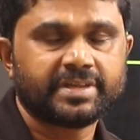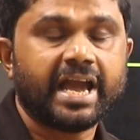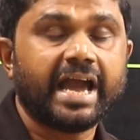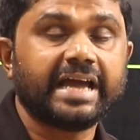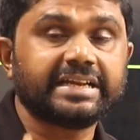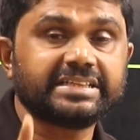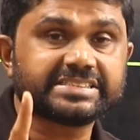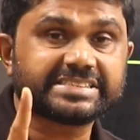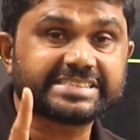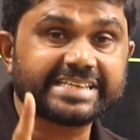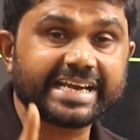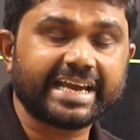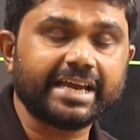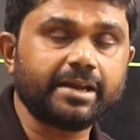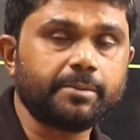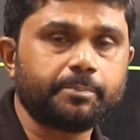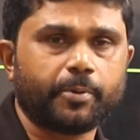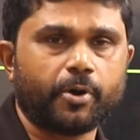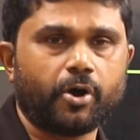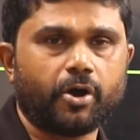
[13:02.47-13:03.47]
And the
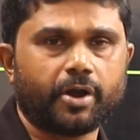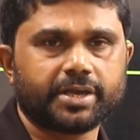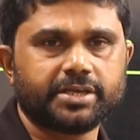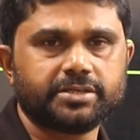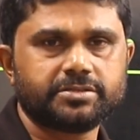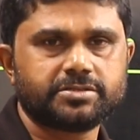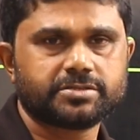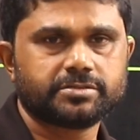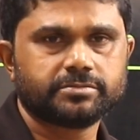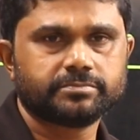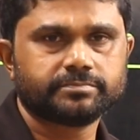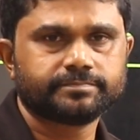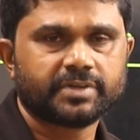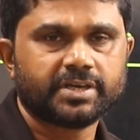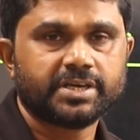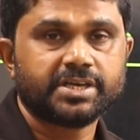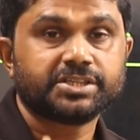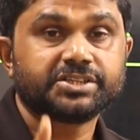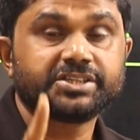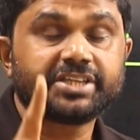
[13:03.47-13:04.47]
second point,
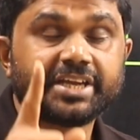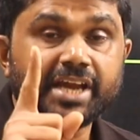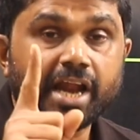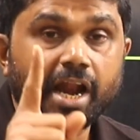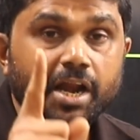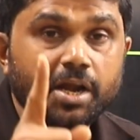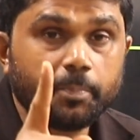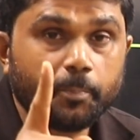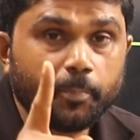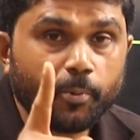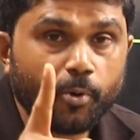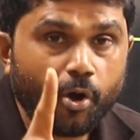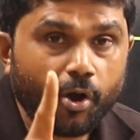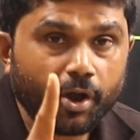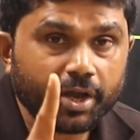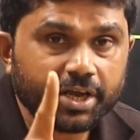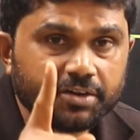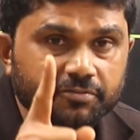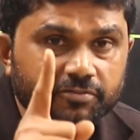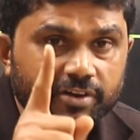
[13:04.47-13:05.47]
the null
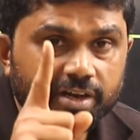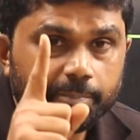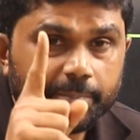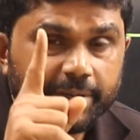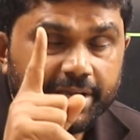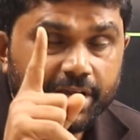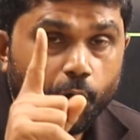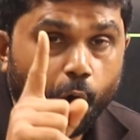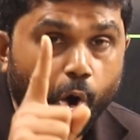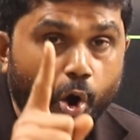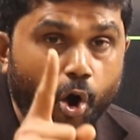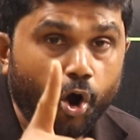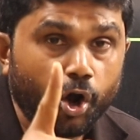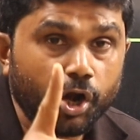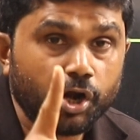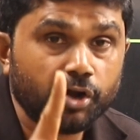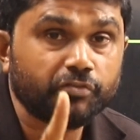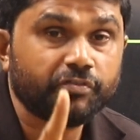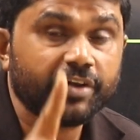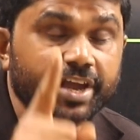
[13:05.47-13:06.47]
point will be
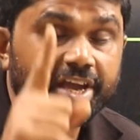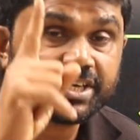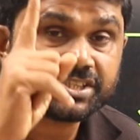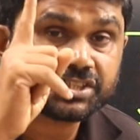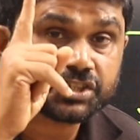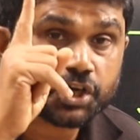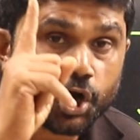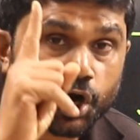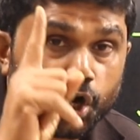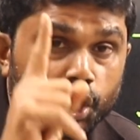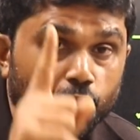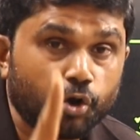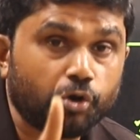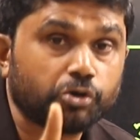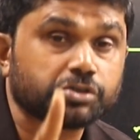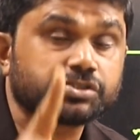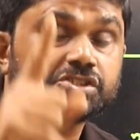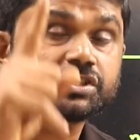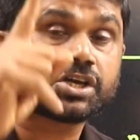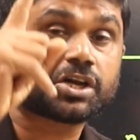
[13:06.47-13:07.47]
always
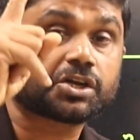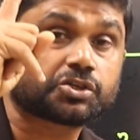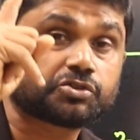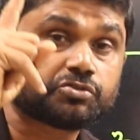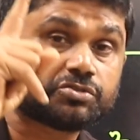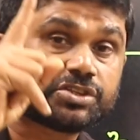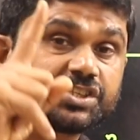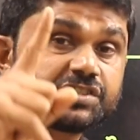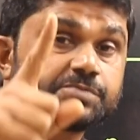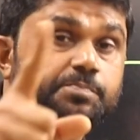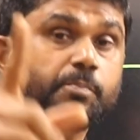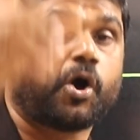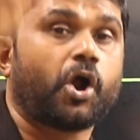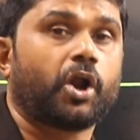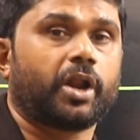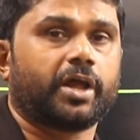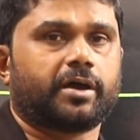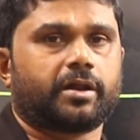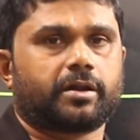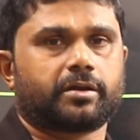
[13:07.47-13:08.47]
closer to the
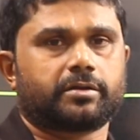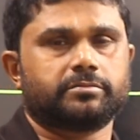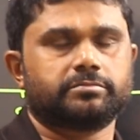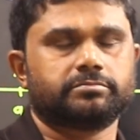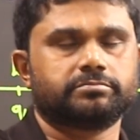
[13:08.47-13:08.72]
smaller.